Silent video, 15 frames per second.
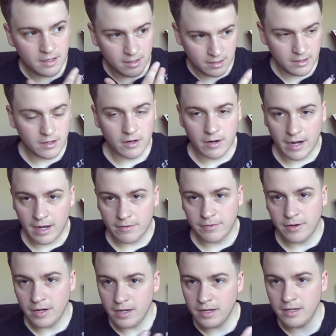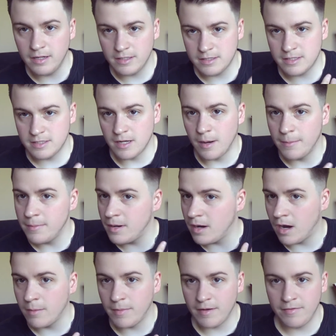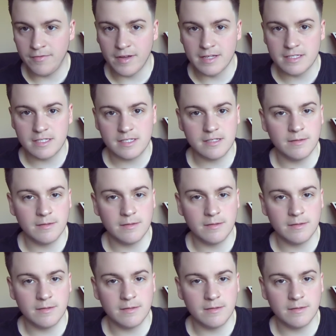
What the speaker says: you know, have some on my face,